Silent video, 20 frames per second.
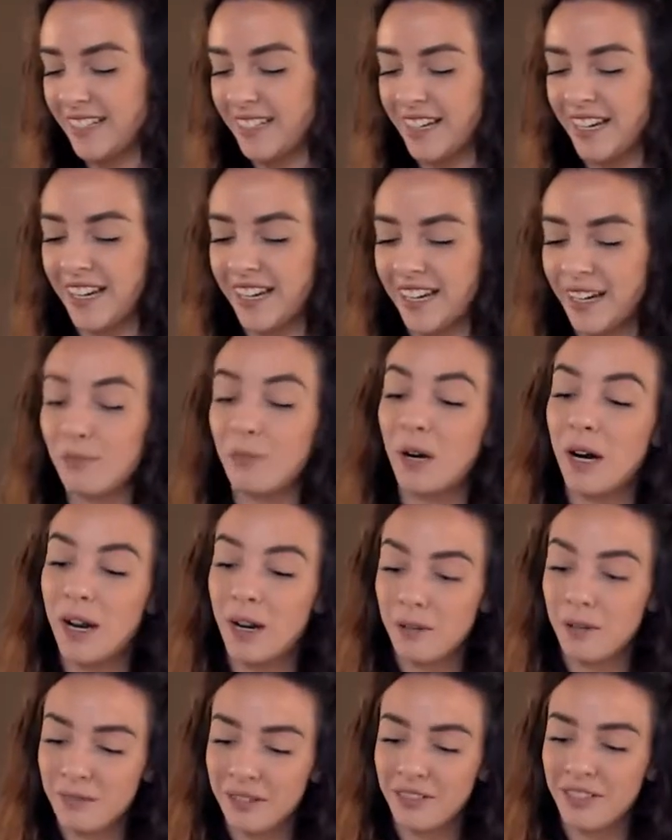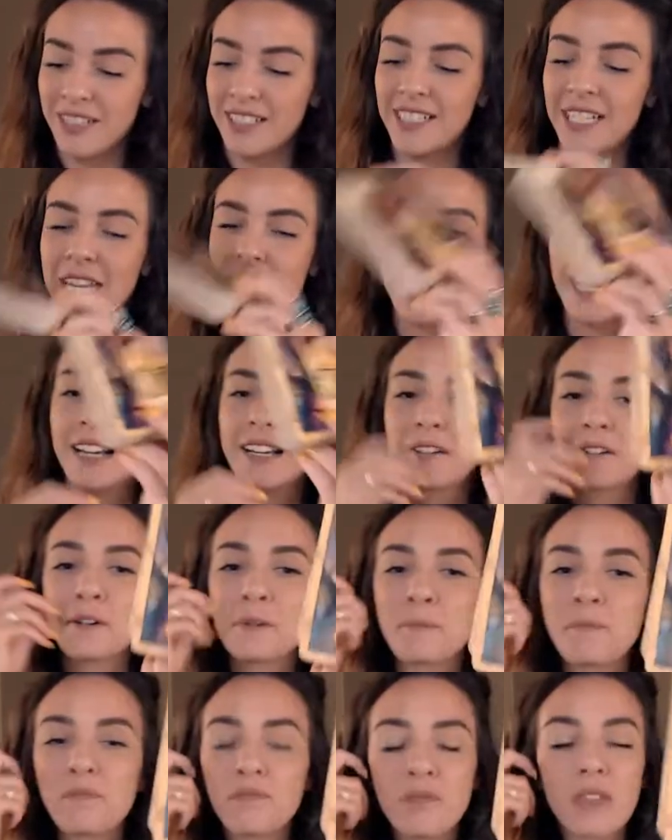At bottom of the deck,
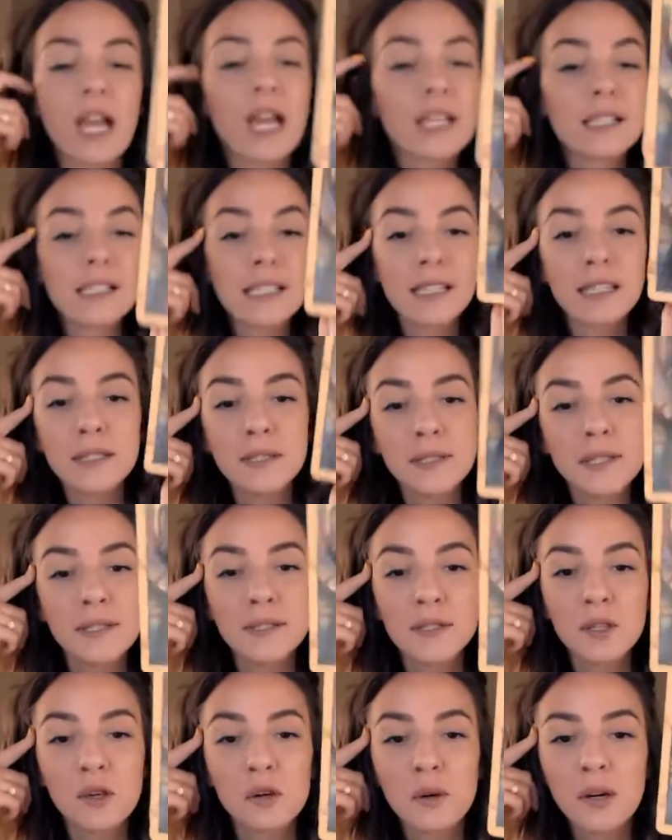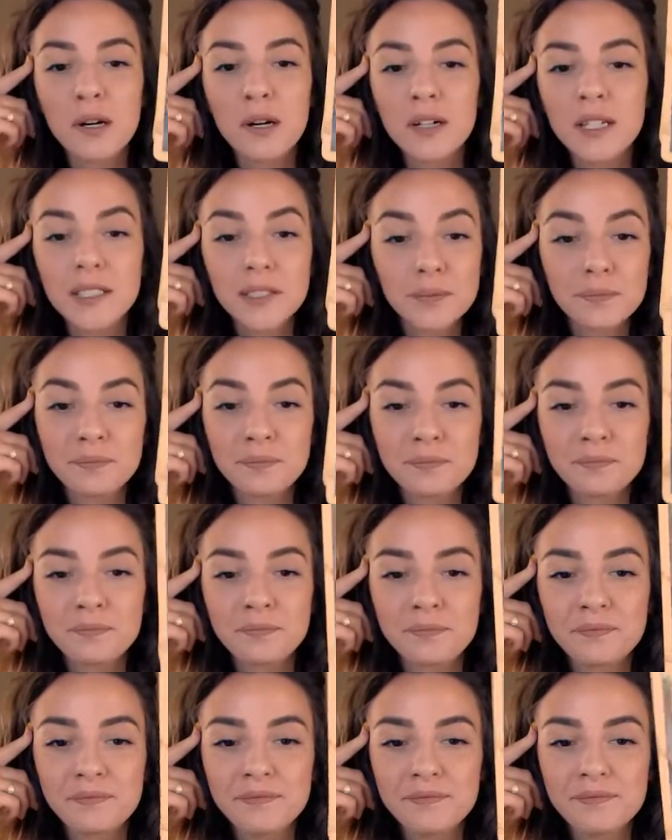I see this as you, Aries.
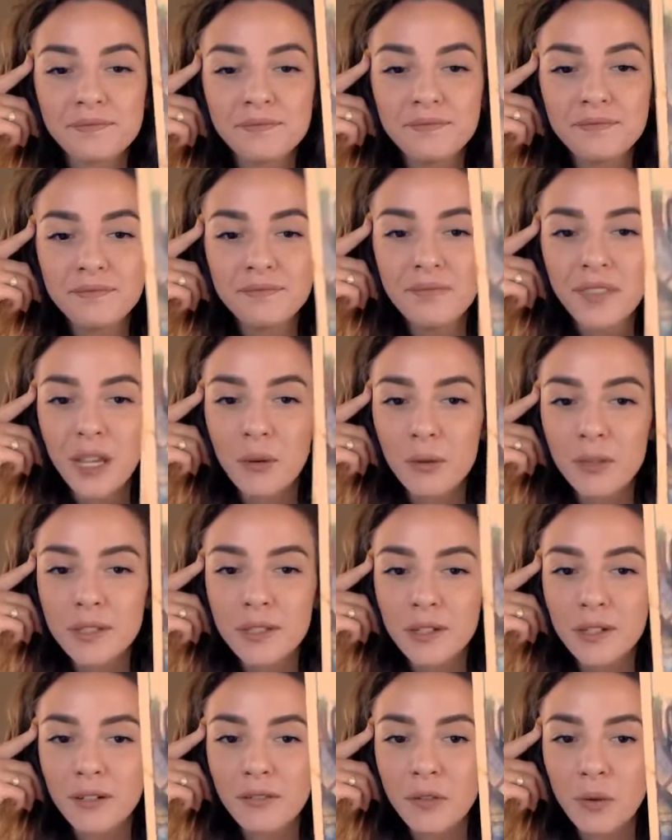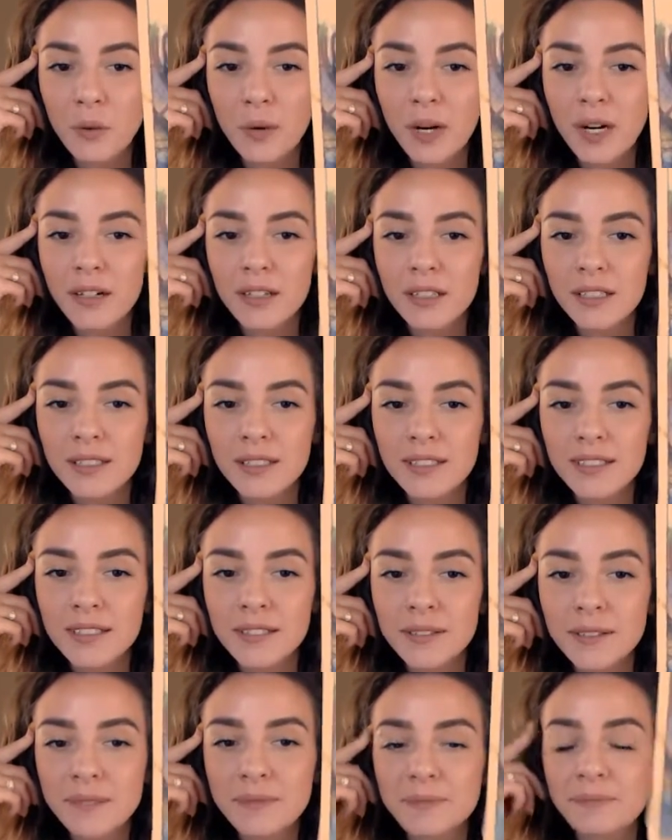Wizard of Awareness.
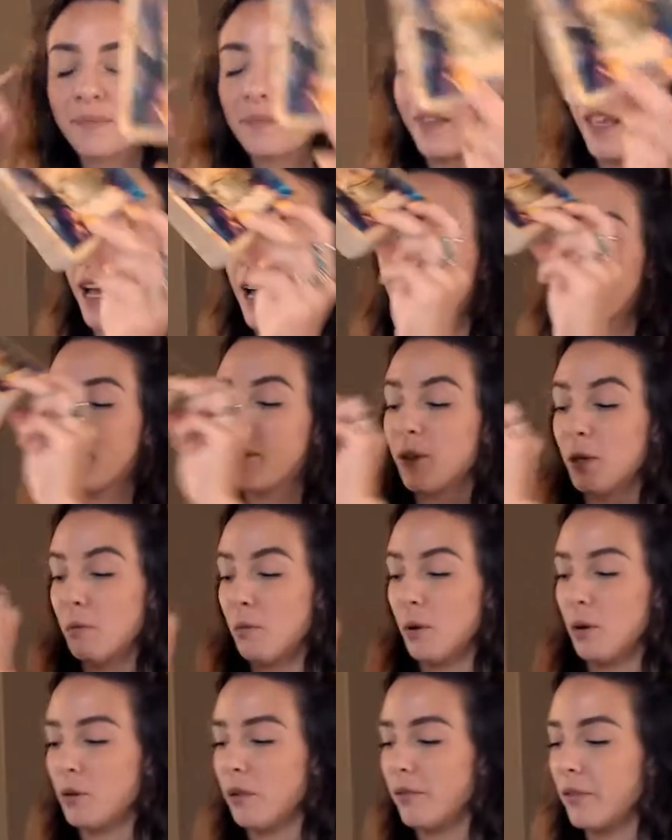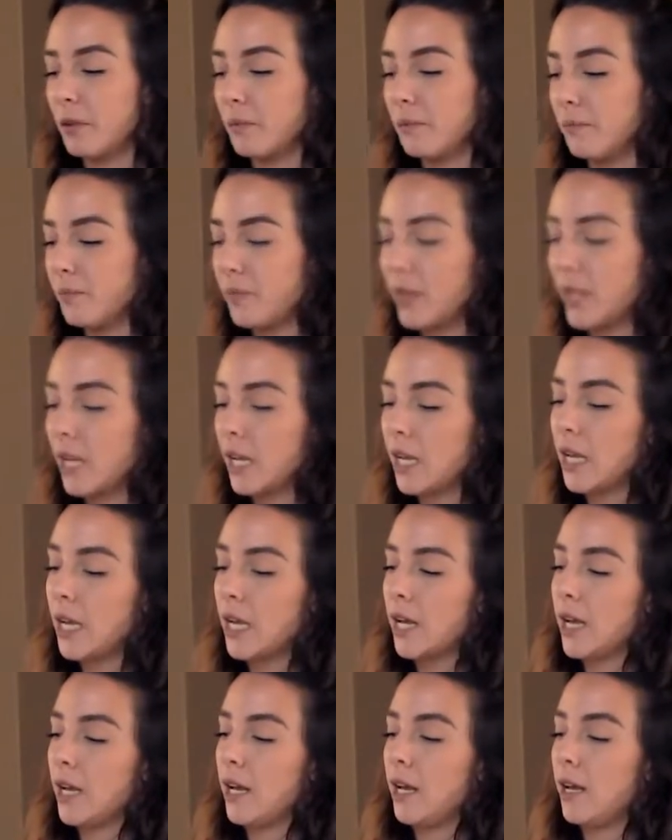I'm going to read both of them.
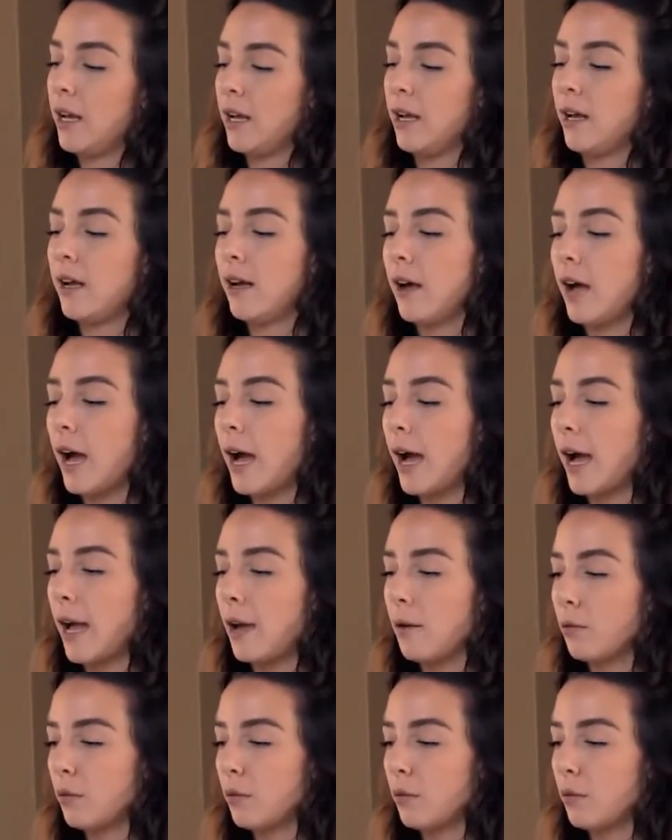I will